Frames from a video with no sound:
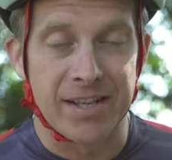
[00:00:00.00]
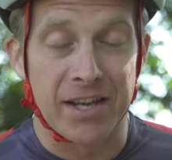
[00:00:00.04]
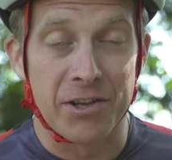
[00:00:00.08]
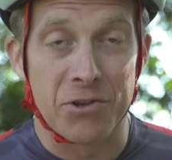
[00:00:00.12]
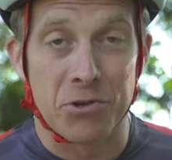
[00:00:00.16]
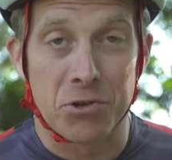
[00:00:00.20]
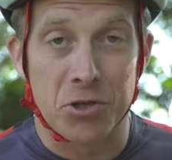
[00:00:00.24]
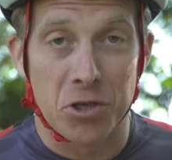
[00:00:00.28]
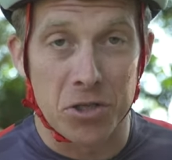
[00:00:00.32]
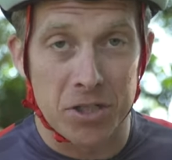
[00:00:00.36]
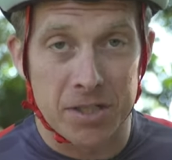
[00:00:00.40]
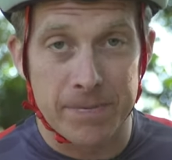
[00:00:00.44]
Now
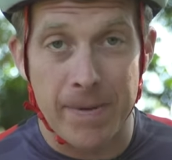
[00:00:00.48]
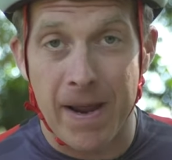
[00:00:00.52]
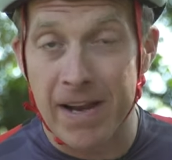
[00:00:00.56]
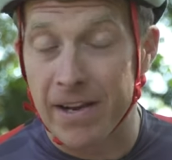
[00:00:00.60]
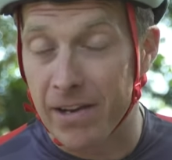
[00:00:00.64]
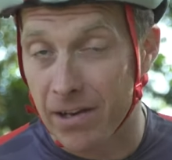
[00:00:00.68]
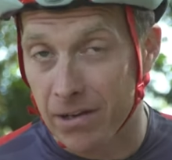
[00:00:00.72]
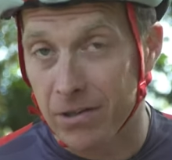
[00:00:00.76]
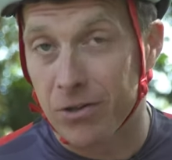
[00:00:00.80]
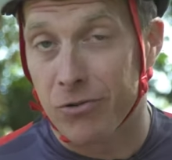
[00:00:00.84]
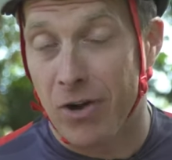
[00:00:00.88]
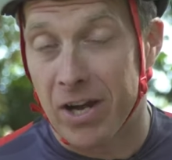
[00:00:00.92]
you could
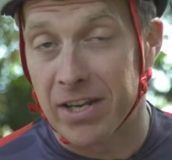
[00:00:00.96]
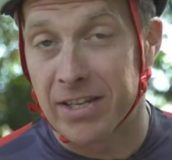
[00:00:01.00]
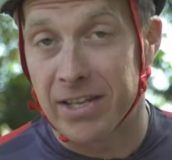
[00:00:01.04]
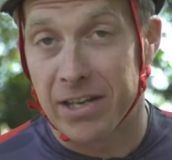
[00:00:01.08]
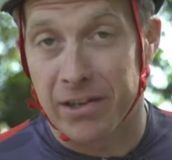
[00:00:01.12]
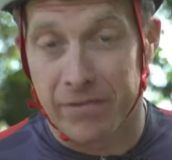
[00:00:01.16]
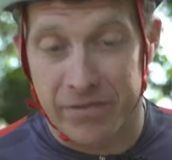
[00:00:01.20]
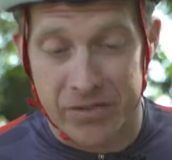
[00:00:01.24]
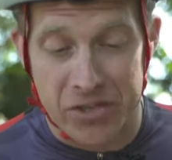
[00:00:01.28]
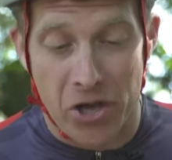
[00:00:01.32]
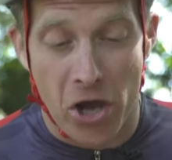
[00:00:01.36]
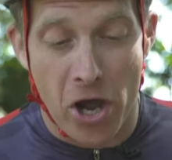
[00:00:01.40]
spend a great
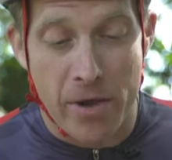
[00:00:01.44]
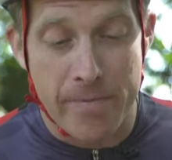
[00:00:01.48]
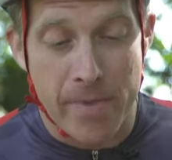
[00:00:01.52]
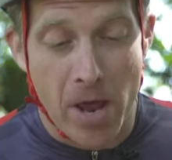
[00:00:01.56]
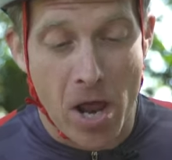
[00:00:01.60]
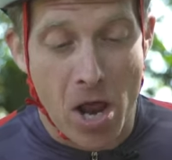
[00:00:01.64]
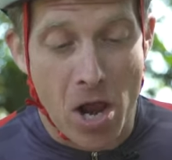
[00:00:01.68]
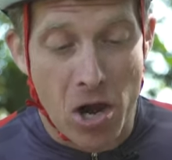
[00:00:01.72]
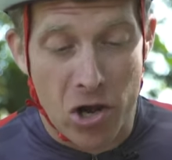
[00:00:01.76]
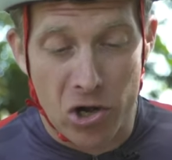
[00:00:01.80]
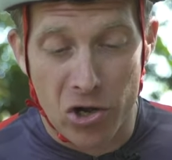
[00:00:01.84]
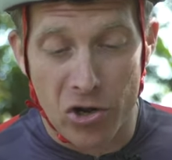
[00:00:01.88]
deal of time
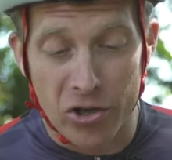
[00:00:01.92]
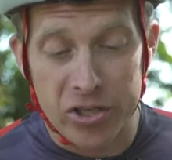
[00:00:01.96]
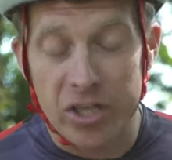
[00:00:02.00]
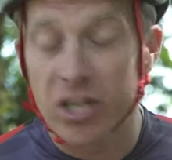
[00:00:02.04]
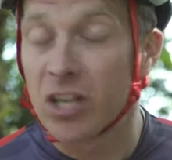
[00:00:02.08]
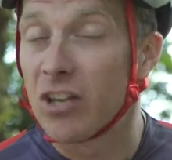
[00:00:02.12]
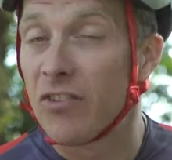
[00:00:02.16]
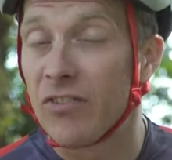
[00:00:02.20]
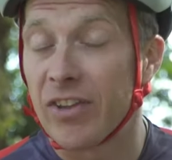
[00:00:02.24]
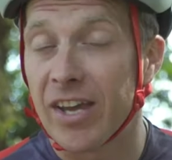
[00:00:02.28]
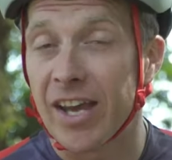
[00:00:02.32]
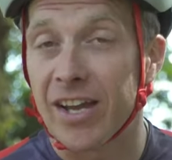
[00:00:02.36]

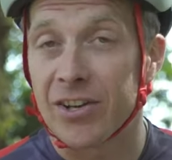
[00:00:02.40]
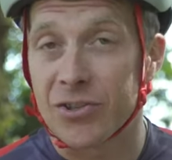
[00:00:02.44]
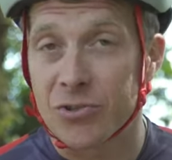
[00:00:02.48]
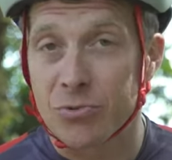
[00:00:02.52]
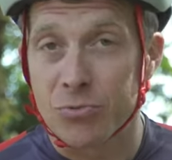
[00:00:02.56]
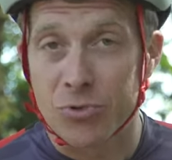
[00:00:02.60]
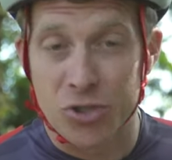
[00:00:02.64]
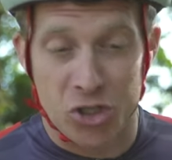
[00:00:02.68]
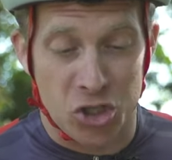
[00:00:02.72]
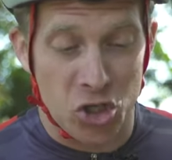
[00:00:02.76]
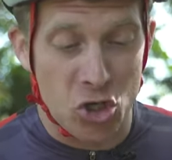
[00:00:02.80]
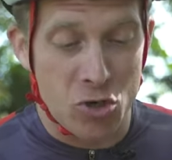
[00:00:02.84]
looking at the
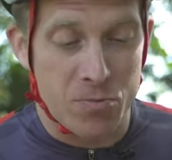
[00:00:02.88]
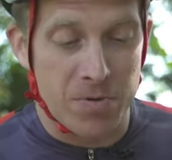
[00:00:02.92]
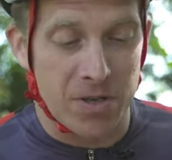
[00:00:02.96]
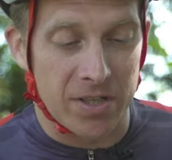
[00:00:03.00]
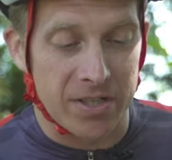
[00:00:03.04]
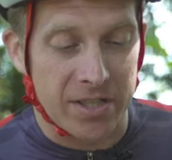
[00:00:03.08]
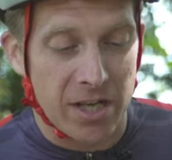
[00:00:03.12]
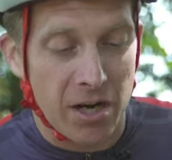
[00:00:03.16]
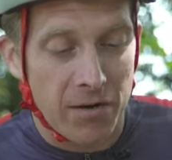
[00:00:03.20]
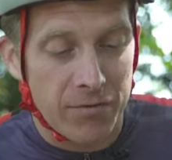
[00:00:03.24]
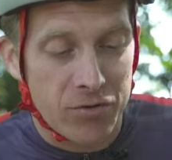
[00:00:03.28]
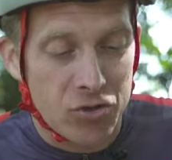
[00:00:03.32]
actual tube
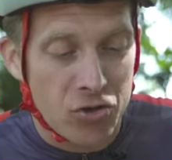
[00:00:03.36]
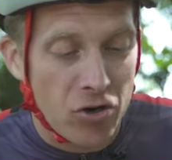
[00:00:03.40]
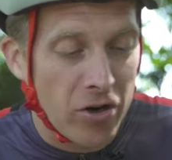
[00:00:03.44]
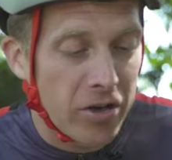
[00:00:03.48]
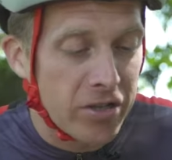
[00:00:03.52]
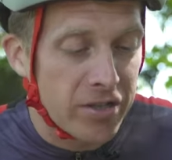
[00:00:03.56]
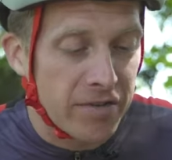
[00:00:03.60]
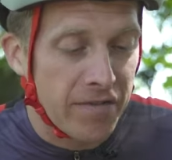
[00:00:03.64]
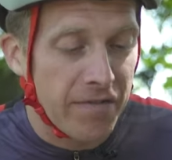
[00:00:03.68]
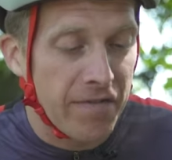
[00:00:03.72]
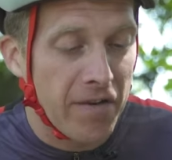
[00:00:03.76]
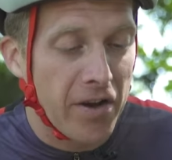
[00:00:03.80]
itself,
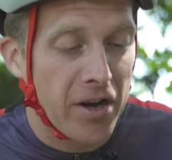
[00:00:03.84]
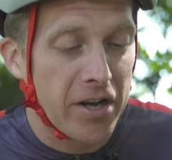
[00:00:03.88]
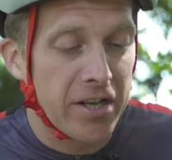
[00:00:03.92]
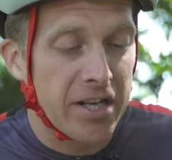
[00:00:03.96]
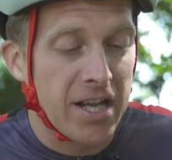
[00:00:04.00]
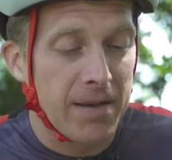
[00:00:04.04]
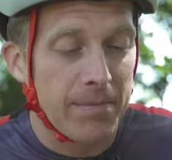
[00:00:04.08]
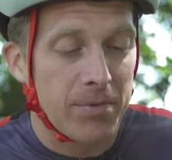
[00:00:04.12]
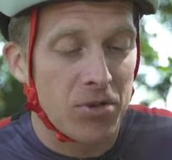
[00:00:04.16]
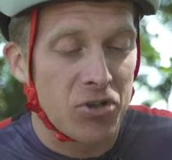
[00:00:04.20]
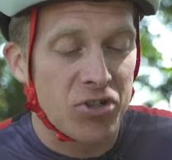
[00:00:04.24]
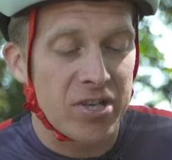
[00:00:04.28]
trying to find
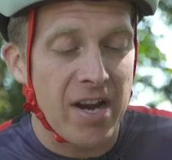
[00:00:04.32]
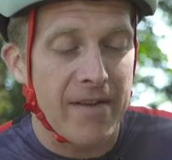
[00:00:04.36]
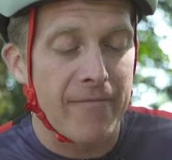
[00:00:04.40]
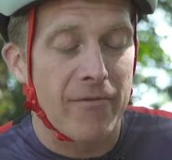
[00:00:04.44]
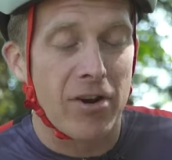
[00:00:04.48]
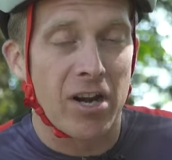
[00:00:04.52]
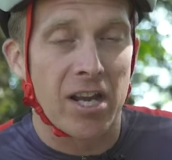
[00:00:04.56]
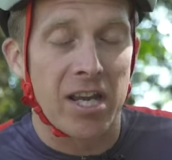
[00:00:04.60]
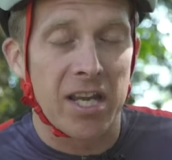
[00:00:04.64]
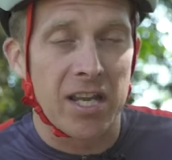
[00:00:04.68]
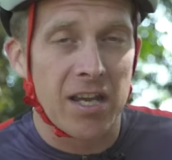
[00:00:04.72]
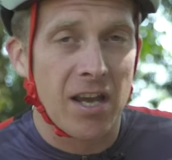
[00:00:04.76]
it, but
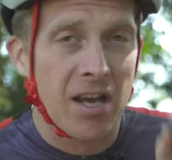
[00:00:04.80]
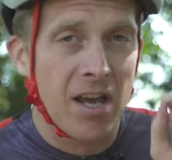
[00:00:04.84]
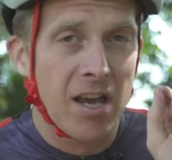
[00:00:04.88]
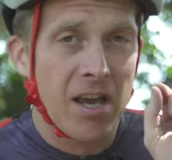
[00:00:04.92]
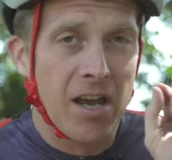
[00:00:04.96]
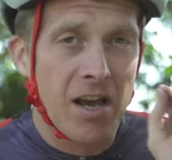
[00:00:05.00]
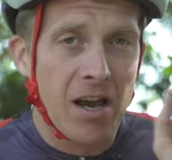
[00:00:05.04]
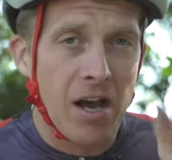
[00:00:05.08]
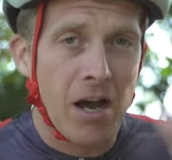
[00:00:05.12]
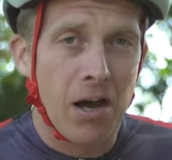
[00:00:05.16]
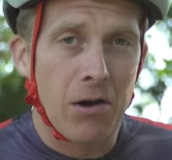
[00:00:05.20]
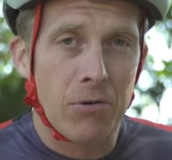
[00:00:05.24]
generally
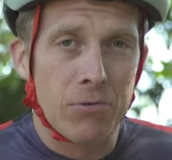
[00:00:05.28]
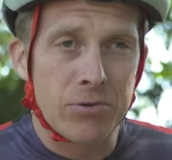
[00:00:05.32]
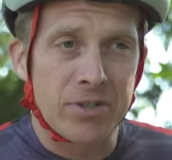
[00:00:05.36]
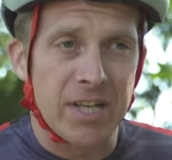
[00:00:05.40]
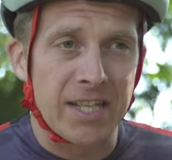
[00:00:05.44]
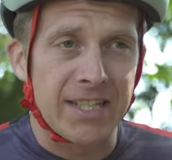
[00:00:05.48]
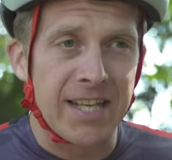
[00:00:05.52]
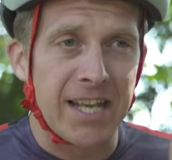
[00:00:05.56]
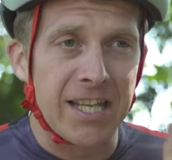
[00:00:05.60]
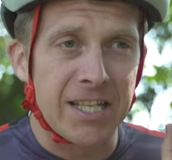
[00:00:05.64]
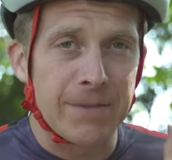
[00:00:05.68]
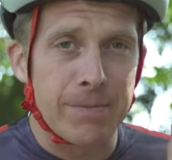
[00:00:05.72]
holes,
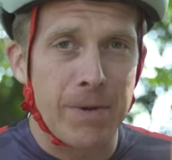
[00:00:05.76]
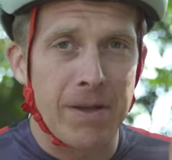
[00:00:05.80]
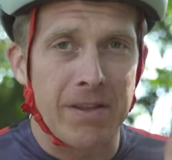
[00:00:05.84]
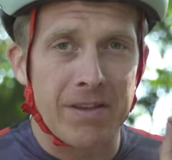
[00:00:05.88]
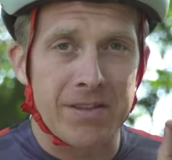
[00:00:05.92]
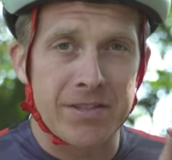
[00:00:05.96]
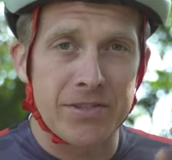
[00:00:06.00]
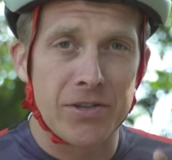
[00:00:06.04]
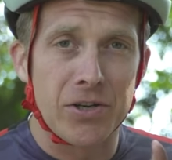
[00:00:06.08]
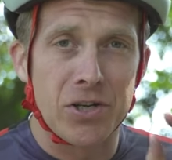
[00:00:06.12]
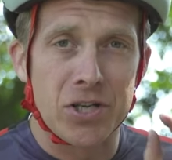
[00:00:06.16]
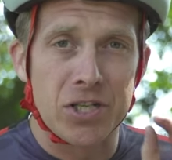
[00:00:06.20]
they tend to be at
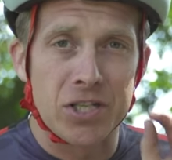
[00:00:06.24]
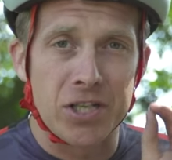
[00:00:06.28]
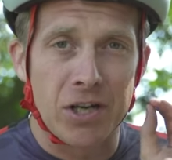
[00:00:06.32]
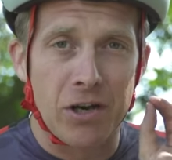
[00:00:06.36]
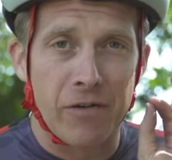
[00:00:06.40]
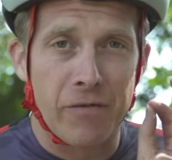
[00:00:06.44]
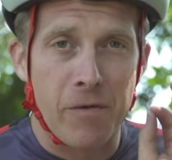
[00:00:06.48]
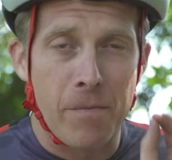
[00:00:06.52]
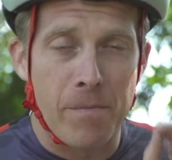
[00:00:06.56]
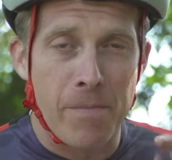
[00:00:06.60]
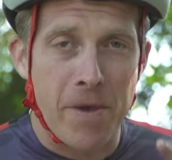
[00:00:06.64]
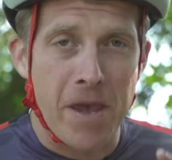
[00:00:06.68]
the size
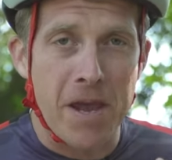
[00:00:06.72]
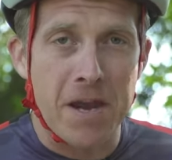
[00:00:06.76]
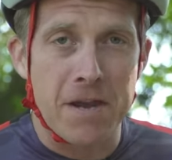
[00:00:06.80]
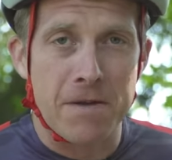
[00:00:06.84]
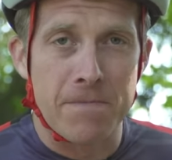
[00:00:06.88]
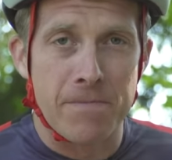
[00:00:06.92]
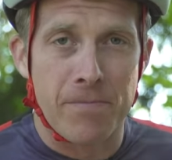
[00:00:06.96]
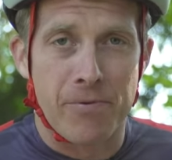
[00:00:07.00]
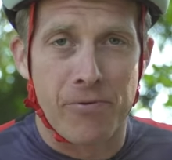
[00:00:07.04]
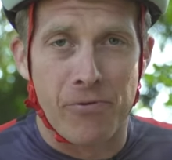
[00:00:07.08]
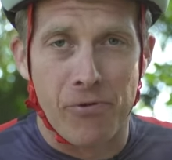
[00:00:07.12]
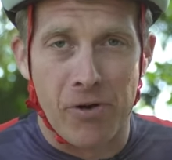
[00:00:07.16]
of a
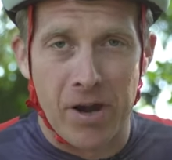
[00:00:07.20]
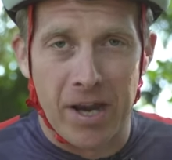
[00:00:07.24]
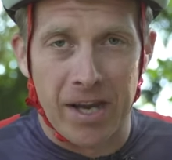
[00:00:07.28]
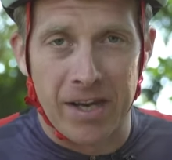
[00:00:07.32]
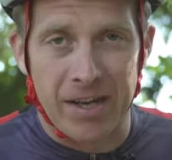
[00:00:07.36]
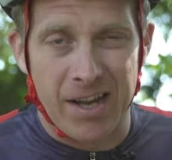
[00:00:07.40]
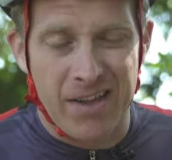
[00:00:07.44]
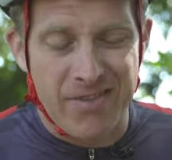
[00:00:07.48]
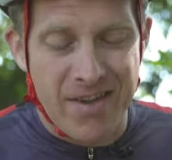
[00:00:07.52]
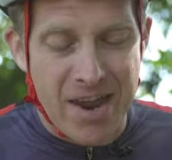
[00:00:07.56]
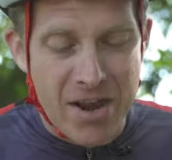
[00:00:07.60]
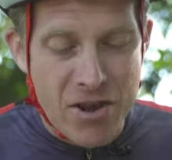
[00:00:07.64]
pinprick
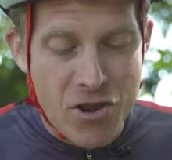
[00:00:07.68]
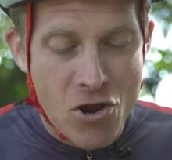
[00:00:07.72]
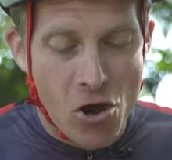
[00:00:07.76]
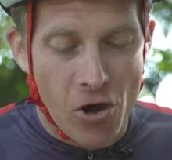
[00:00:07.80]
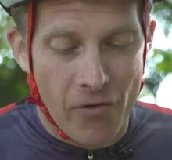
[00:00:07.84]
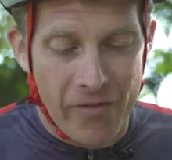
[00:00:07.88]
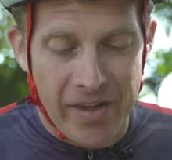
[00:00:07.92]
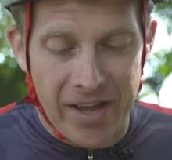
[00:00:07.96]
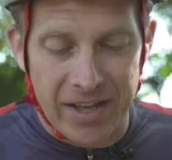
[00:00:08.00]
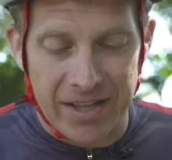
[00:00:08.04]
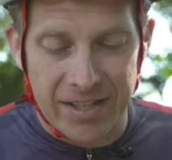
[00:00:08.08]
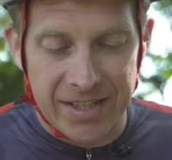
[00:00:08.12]
and they're
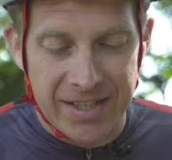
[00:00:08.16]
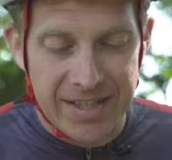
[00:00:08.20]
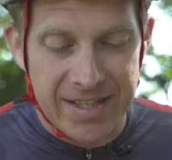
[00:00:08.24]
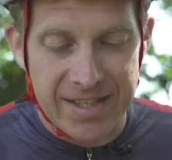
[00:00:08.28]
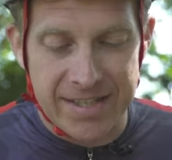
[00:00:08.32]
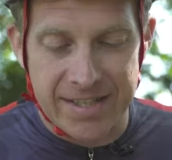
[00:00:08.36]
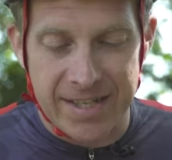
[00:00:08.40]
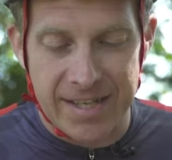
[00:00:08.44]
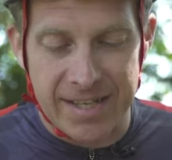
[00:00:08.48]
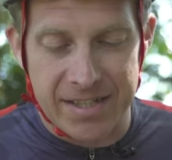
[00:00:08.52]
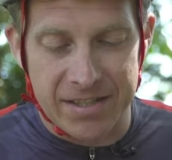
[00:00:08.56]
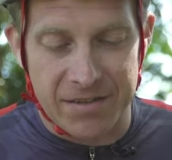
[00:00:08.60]
not that
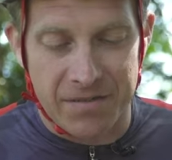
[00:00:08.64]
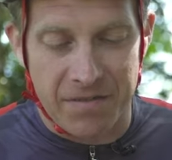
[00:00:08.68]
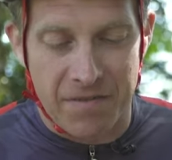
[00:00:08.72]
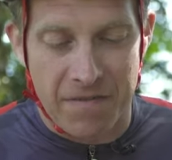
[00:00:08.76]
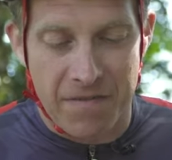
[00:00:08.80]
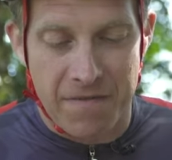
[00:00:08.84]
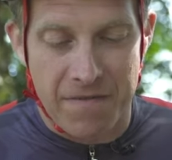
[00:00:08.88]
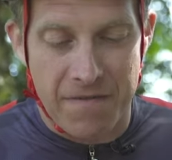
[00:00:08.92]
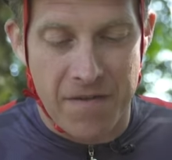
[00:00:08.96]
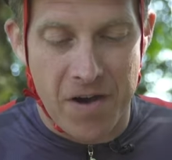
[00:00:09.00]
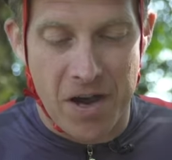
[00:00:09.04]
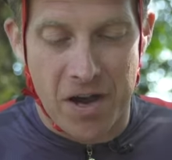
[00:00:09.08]
easy to
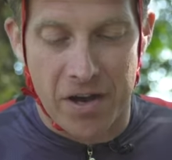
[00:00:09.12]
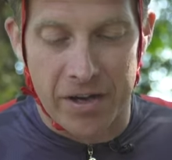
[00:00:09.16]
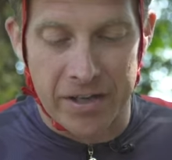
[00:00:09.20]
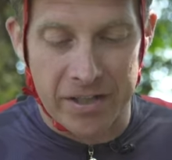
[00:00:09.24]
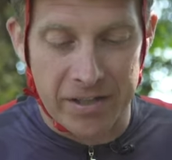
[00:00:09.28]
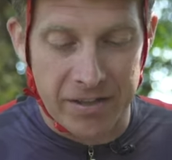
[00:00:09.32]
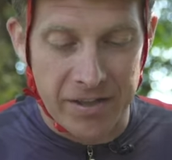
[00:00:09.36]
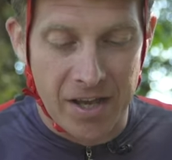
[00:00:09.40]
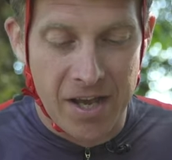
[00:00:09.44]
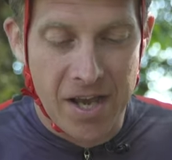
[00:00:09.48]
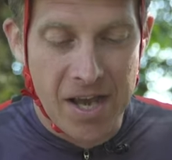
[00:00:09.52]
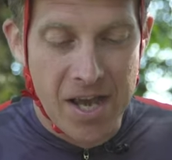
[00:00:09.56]
find.